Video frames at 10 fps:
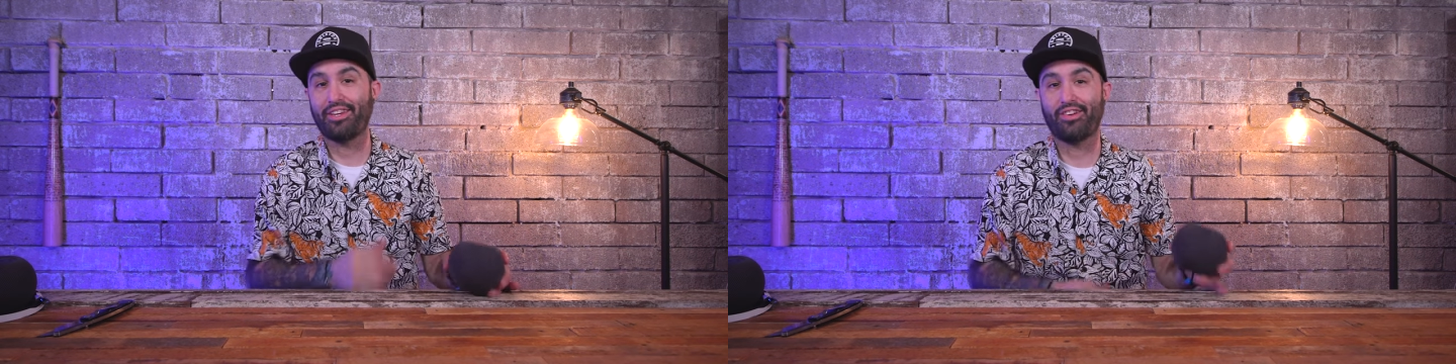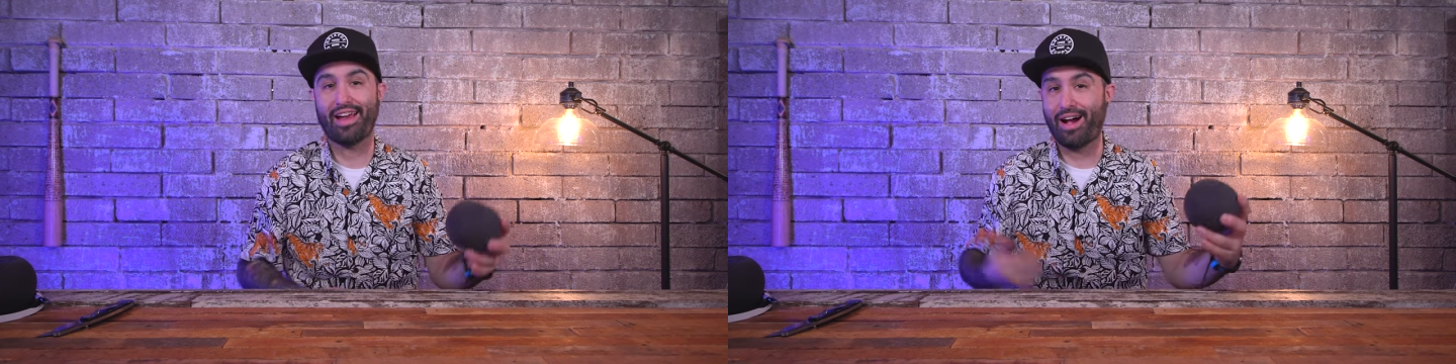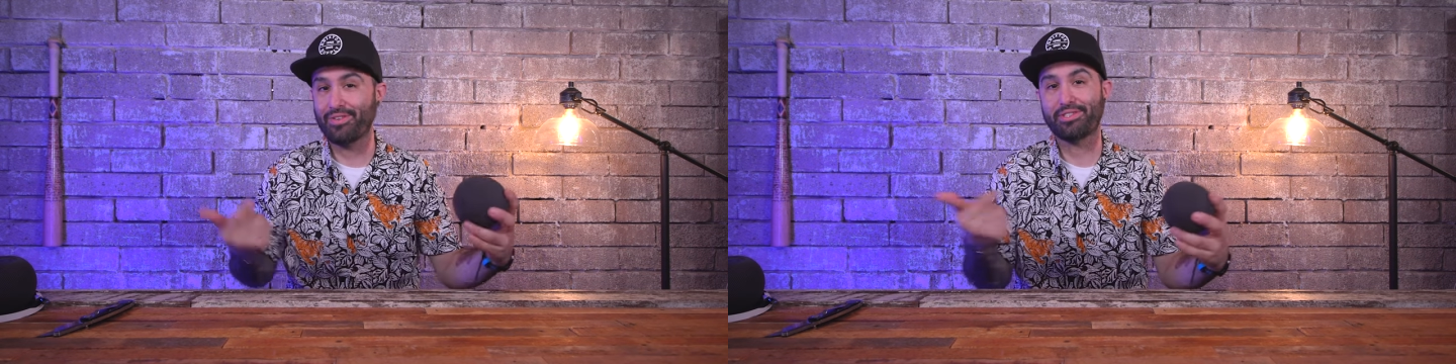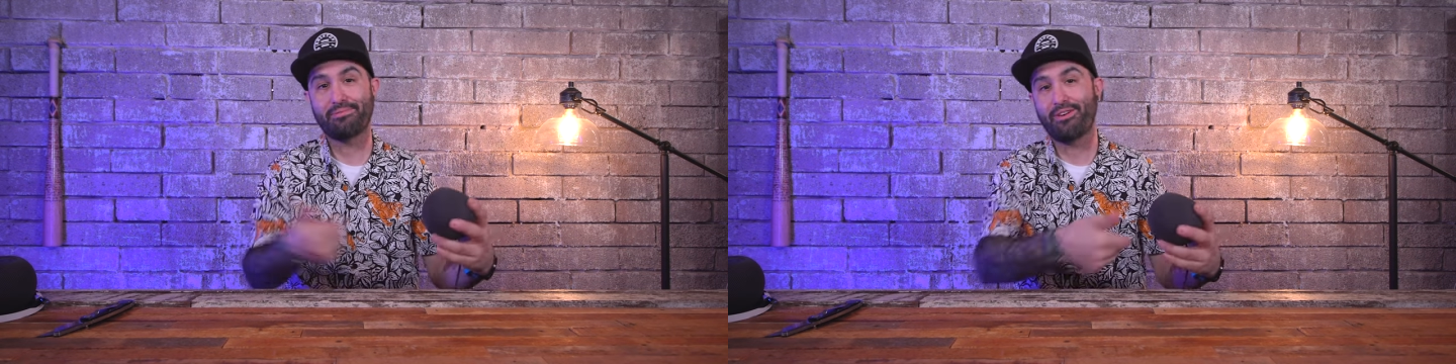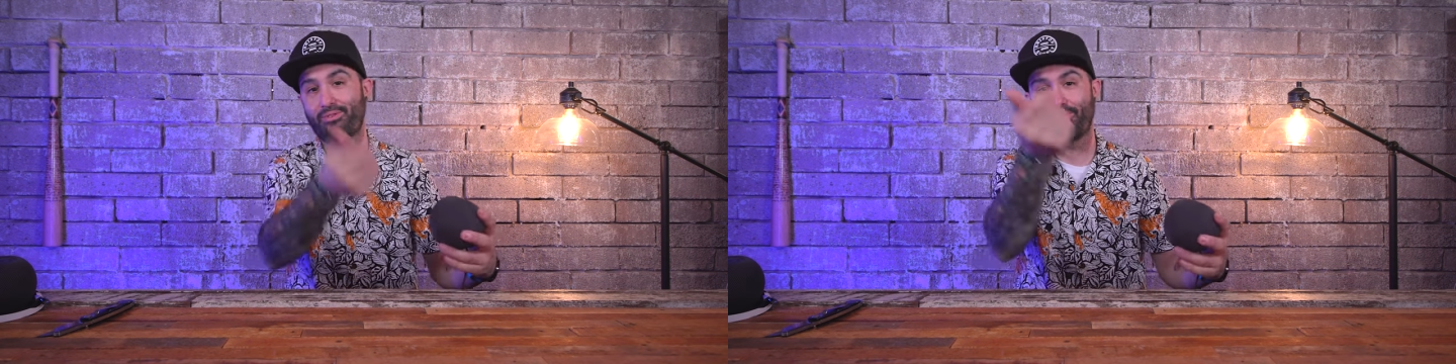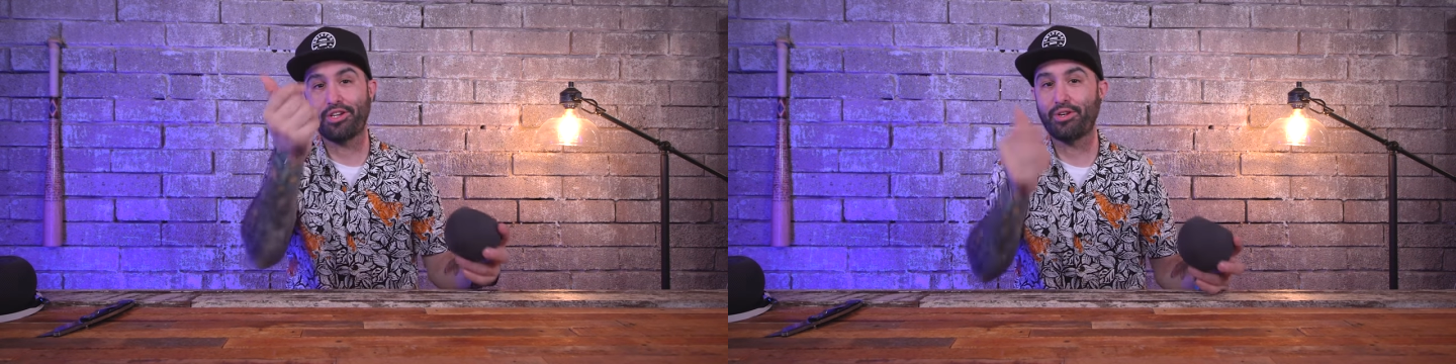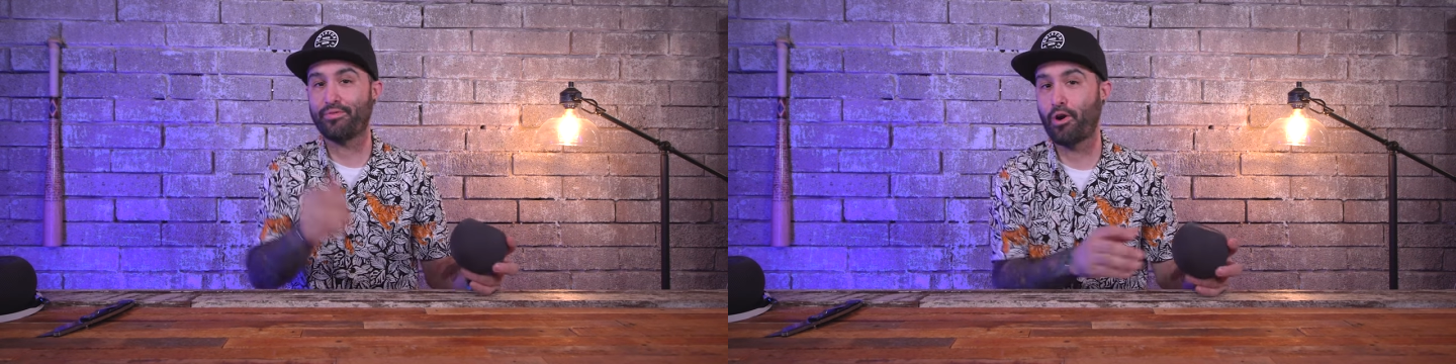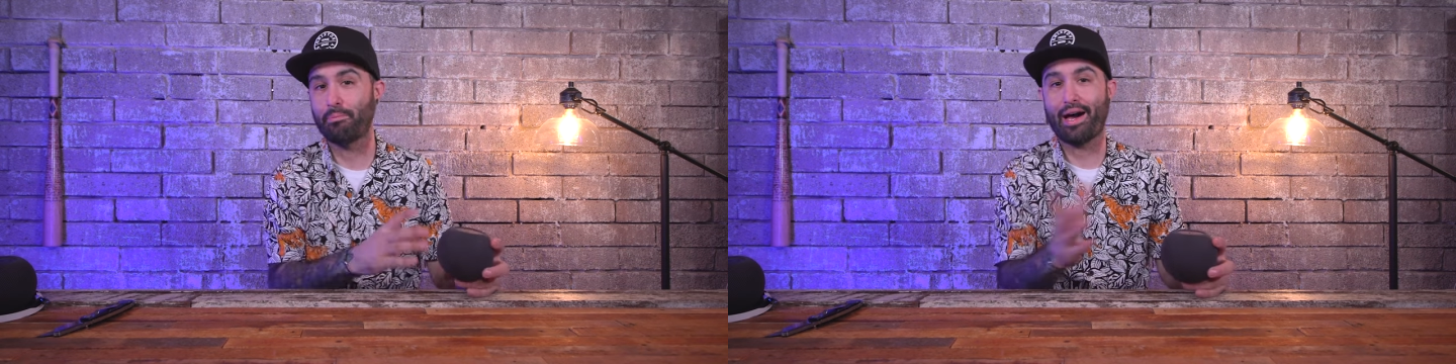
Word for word: into your house, run your phone